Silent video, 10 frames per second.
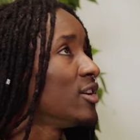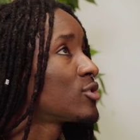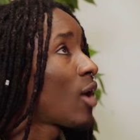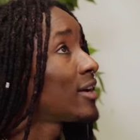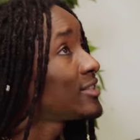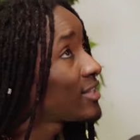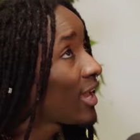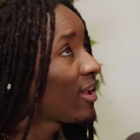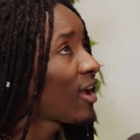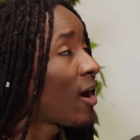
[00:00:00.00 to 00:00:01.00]
So I'd
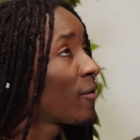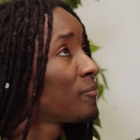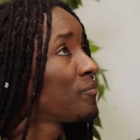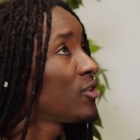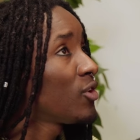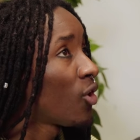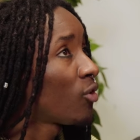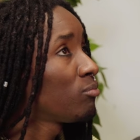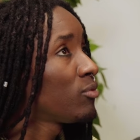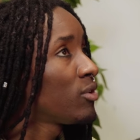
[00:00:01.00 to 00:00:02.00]
say, you
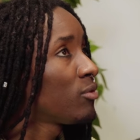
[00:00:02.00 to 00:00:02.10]
know,